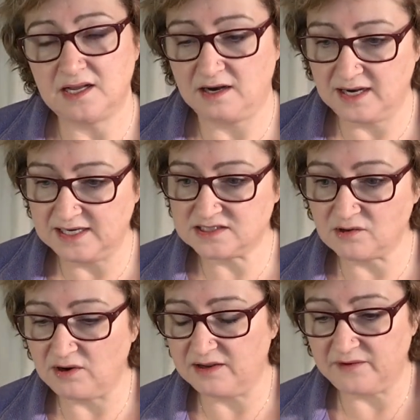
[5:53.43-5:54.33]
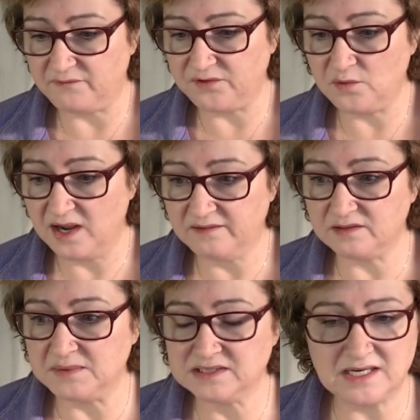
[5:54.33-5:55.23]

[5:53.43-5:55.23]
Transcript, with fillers: All right, so if, if you have the means,